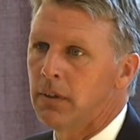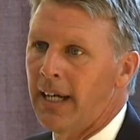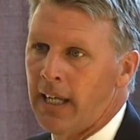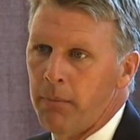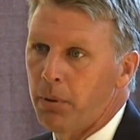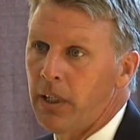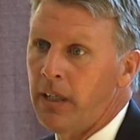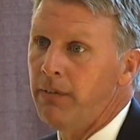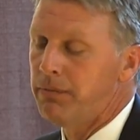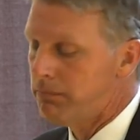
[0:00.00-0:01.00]
And I
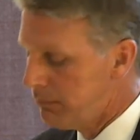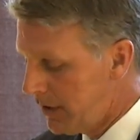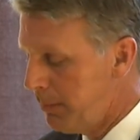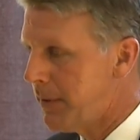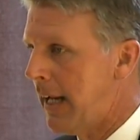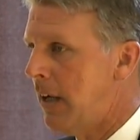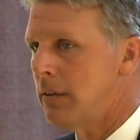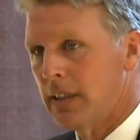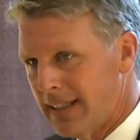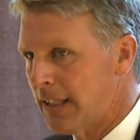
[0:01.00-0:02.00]
believe, deep
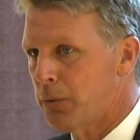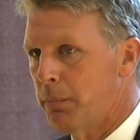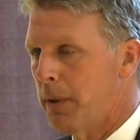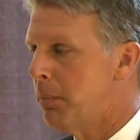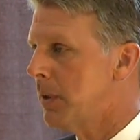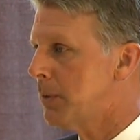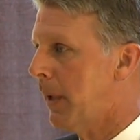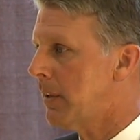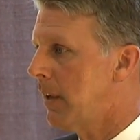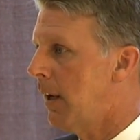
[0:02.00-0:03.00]
down, that that's what people
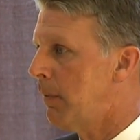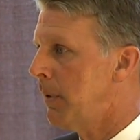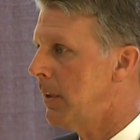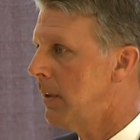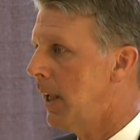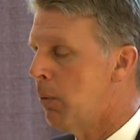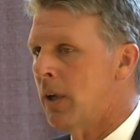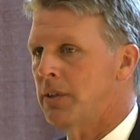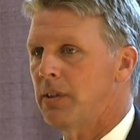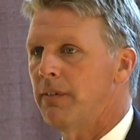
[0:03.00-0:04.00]
expect of government. They
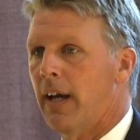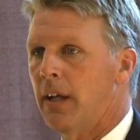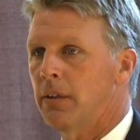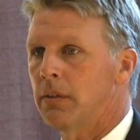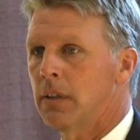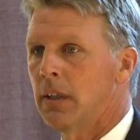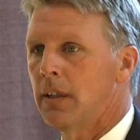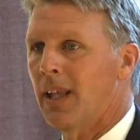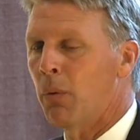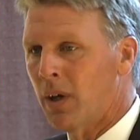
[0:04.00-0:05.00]
want to see value.
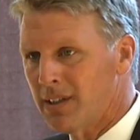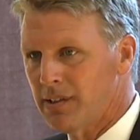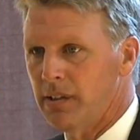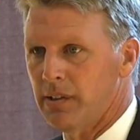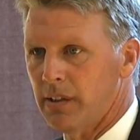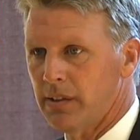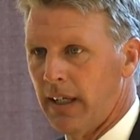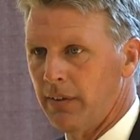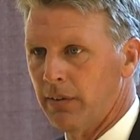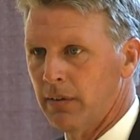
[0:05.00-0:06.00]
They want to see
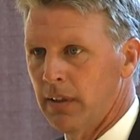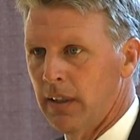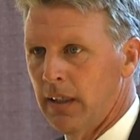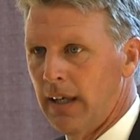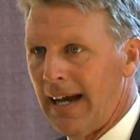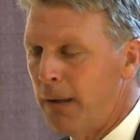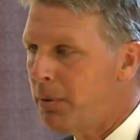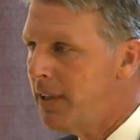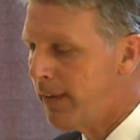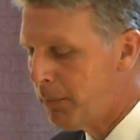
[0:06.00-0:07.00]
success. I
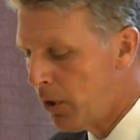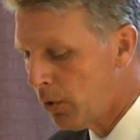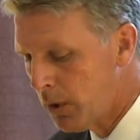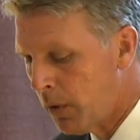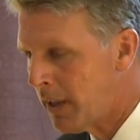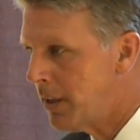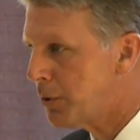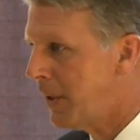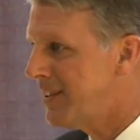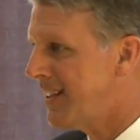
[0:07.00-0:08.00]
believe I'm the only one in
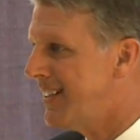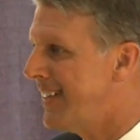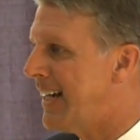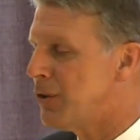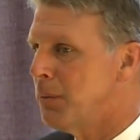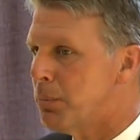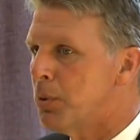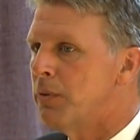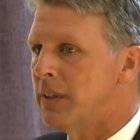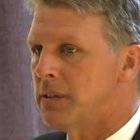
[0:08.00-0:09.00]
this race that has actually
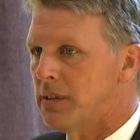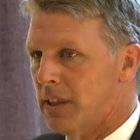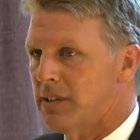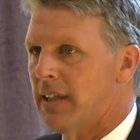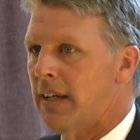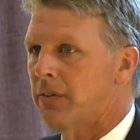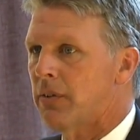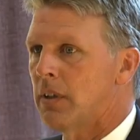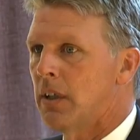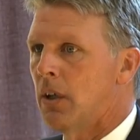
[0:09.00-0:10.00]
proven
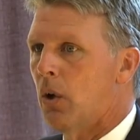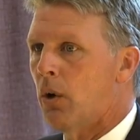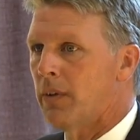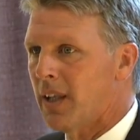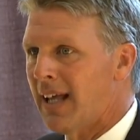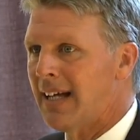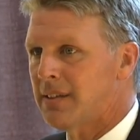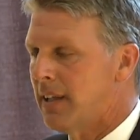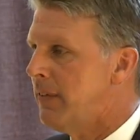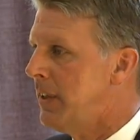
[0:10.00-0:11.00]
success over the
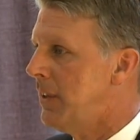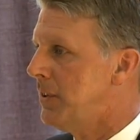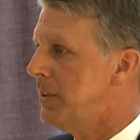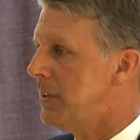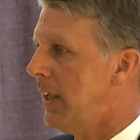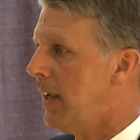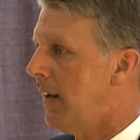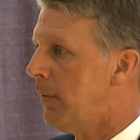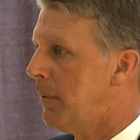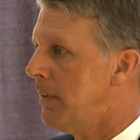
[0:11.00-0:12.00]
last 7 years in state
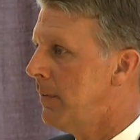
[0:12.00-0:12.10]
government.